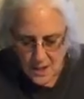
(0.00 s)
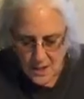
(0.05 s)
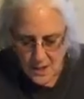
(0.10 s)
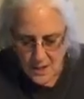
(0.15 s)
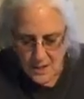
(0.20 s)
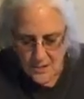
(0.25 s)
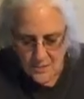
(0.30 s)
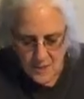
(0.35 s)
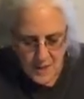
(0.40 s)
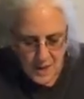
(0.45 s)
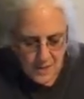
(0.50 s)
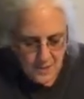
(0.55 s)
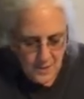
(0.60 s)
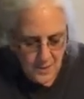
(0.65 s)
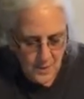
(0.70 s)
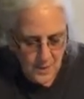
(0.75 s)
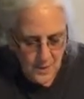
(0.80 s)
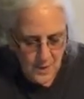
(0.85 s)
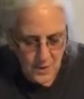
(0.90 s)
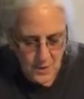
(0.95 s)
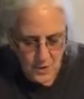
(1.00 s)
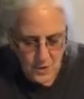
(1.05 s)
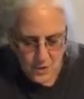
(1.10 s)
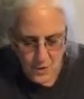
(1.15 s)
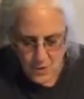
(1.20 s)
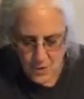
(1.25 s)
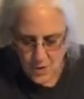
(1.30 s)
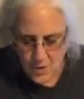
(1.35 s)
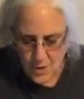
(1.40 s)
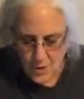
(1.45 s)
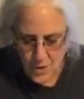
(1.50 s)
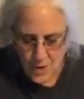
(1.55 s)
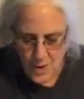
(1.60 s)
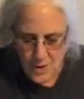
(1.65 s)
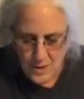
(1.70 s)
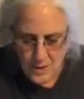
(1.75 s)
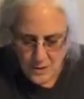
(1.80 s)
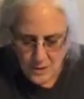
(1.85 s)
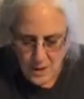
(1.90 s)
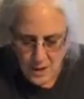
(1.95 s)
the fiber on
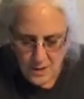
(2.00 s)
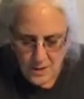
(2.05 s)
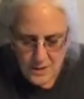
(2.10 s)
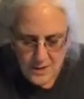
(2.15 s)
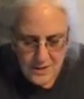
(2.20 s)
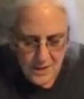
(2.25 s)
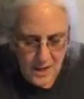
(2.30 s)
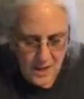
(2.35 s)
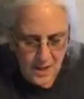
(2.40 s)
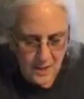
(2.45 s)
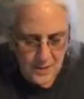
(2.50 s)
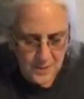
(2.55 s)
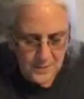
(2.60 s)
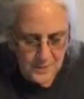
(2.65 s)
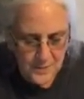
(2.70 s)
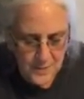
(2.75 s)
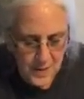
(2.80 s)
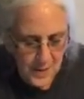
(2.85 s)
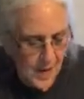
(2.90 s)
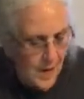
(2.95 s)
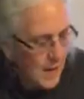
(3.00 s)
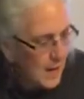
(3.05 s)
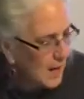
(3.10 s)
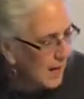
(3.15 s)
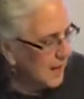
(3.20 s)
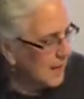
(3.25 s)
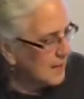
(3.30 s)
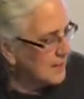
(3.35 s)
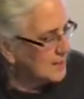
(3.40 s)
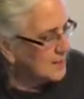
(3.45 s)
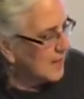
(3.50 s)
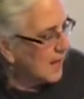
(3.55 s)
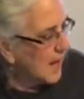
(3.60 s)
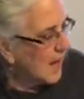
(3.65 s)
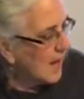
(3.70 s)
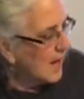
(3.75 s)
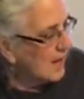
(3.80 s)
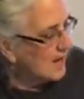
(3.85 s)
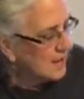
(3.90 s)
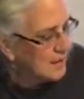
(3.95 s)
the scale. It is
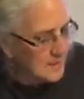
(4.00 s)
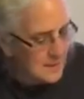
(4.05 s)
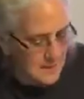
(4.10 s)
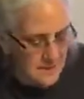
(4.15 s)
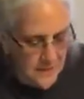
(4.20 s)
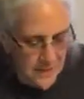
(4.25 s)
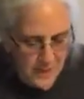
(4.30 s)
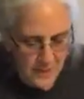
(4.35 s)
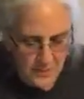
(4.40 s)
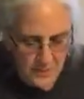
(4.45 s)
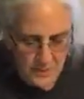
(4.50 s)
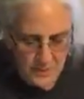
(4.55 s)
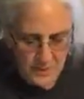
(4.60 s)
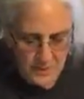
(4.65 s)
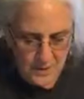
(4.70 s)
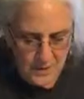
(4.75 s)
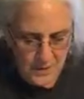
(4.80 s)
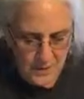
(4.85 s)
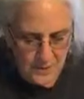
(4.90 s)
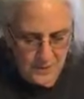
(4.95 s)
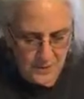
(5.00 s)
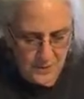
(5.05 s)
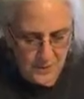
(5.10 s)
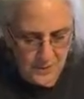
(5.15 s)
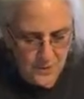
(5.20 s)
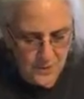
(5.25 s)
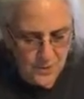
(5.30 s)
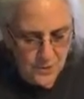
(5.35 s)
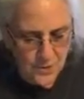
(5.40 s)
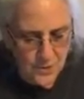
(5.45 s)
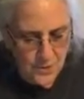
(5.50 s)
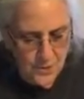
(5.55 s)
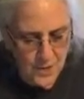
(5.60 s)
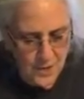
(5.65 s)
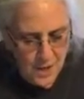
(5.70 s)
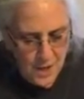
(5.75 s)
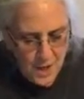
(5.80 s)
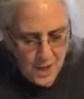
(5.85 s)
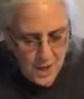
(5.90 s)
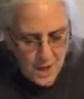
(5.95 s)
highly desirable if you
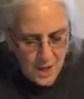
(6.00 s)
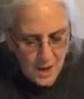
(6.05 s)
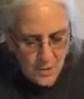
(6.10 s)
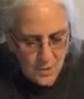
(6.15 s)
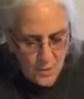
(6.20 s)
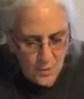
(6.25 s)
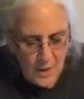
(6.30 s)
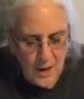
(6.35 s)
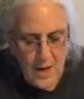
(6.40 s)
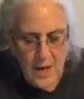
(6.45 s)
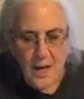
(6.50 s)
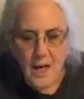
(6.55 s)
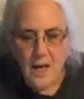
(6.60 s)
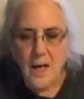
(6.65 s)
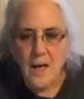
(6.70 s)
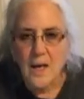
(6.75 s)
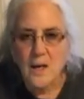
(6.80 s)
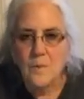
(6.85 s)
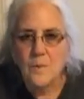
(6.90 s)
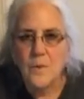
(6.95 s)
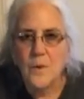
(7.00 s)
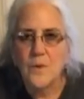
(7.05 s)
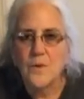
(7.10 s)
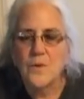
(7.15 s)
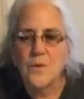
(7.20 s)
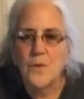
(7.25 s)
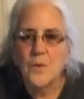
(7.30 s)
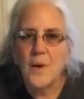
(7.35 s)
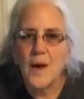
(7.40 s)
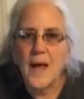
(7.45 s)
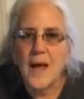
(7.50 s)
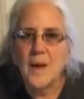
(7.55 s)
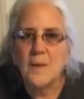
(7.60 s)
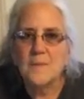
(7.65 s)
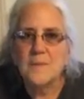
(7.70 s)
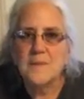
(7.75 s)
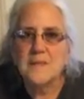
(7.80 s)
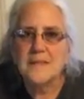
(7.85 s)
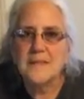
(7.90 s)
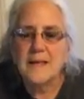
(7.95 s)
weigh in both
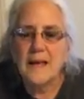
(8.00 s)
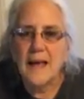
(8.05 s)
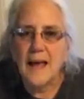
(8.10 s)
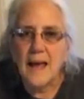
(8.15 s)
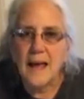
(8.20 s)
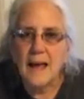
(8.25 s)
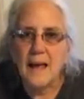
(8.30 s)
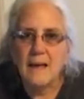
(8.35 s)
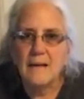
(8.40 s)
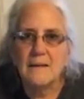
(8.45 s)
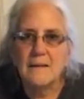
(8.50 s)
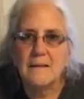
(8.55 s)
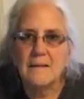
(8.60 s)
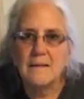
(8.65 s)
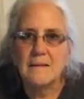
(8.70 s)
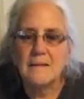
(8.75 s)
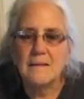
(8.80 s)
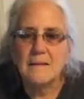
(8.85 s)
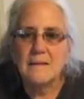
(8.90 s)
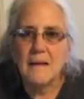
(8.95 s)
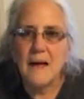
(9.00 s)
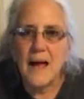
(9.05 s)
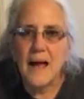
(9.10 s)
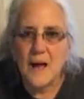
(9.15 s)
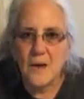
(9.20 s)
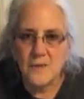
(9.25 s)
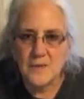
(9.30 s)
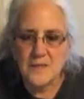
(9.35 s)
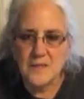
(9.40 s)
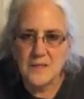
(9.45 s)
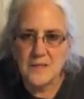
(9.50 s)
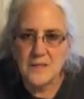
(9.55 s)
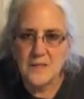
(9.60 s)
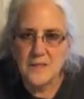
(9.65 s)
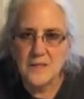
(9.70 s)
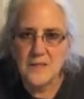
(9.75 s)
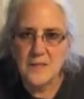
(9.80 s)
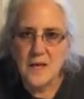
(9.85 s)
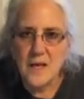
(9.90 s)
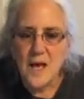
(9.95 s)
grams and
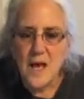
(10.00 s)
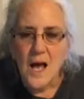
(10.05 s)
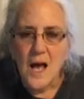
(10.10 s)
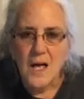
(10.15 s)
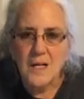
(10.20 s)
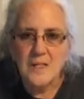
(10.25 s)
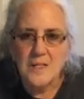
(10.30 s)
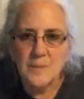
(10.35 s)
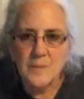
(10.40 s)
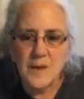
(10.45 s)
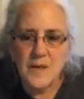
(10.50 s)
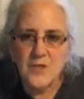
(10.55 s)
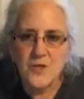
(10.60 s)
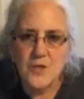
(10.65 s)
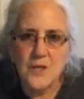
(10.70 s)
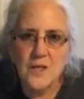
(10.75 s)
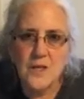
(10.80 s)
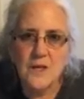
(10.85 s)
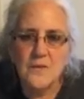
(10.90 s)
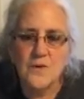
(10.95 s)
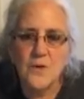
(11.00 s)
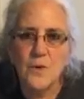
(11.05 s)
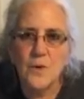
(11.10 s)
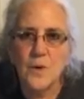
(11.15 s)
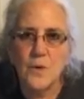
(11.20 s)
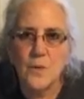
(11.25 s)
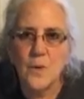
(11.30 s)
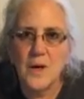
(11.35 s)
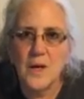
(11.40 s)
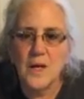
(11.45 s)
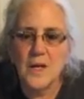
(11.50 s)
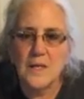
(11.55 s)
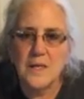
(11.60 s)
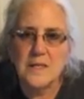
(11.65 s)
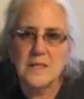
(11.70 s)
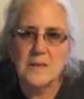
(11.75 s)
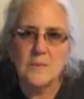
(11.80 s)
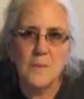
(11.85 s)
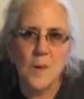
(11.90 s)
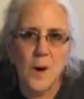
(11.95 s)
ounces, especially if you are working on
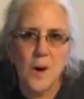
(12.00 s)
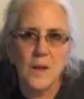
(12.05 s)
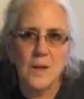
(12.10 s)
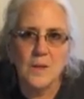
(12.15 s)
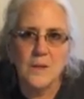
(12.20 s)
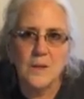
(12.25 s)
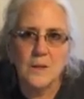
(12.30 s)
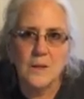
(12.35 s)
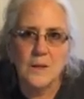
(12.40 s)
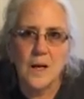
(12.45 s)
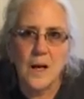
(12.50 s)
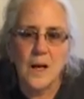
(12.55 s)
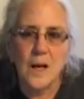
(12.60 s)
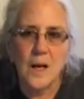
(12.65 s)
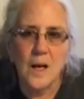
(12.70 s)
smaller